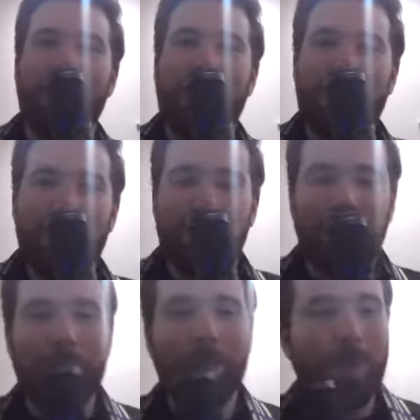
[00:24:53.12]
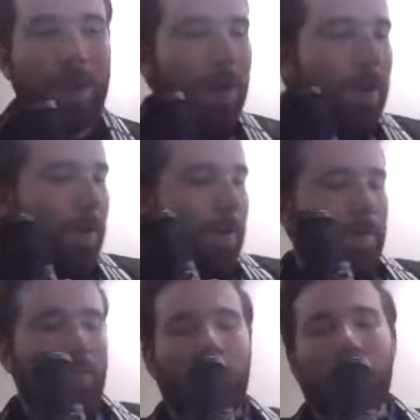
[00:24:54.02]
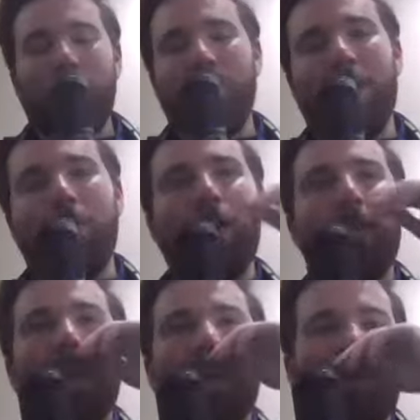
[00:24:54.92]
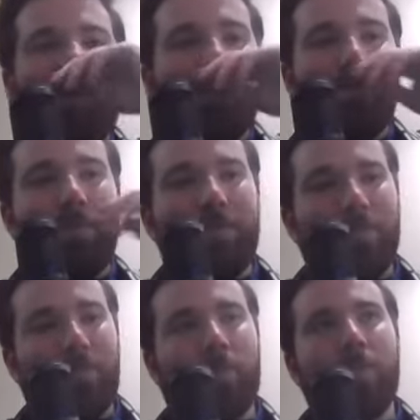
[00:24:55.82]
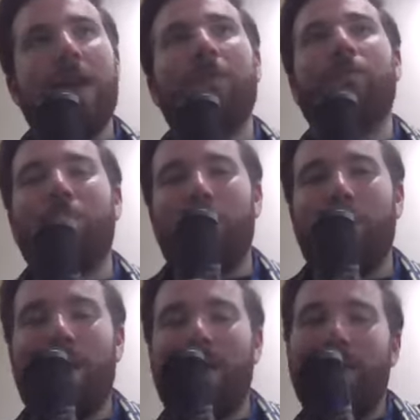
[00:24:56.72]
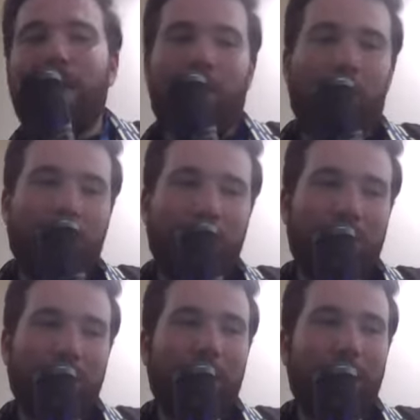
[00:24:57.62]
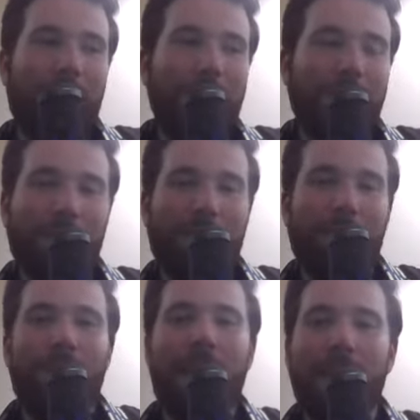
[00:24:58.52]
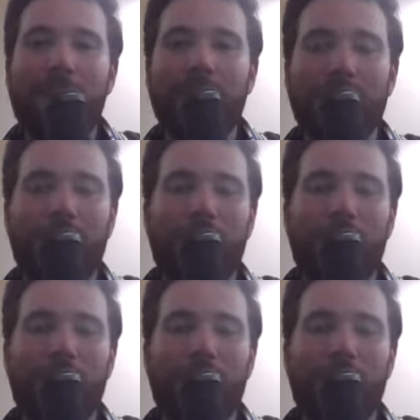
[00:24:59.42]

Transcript: to be like, they want to make it not from a monetary reason. Like, obviously the fans going to